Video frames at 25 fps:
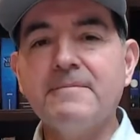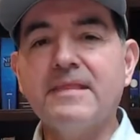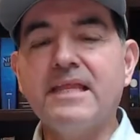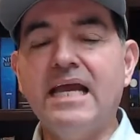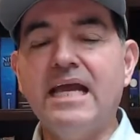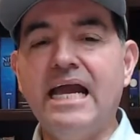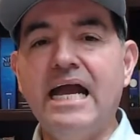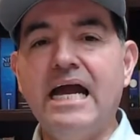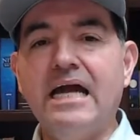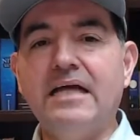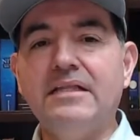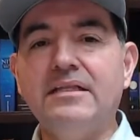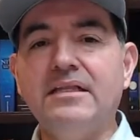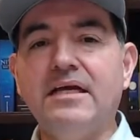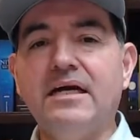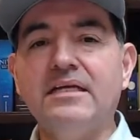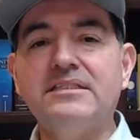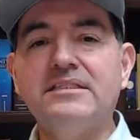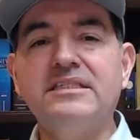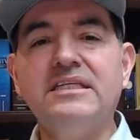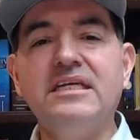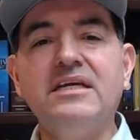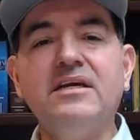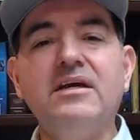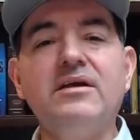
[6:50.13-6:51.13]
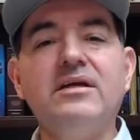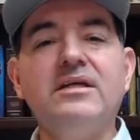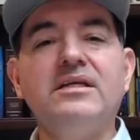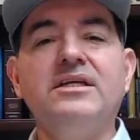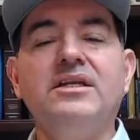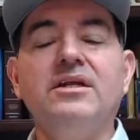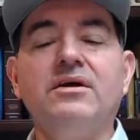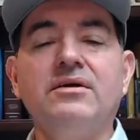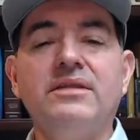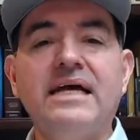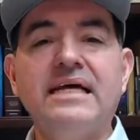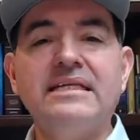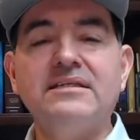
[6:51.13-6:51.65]
And see,
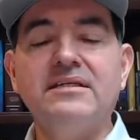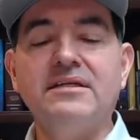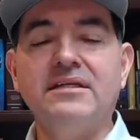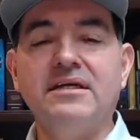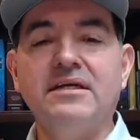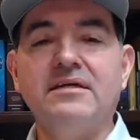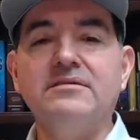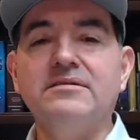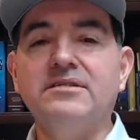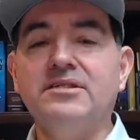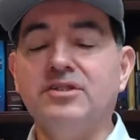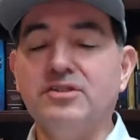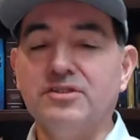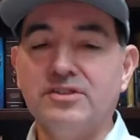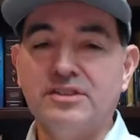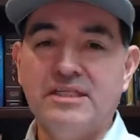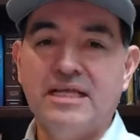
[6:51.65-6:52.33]
that's going to,